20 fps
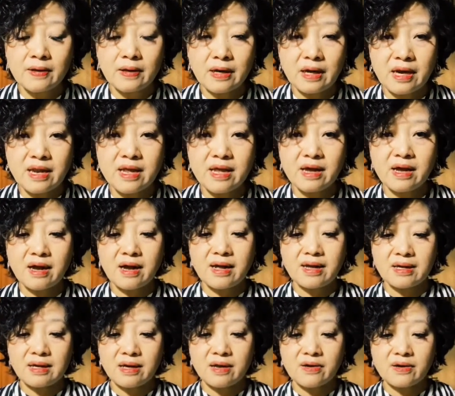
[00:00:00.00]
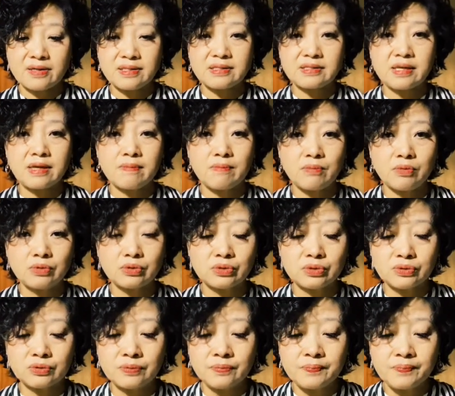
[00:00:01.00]
clear guidelines and
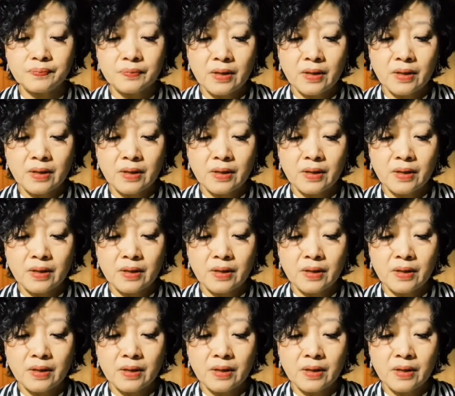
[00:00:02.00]
model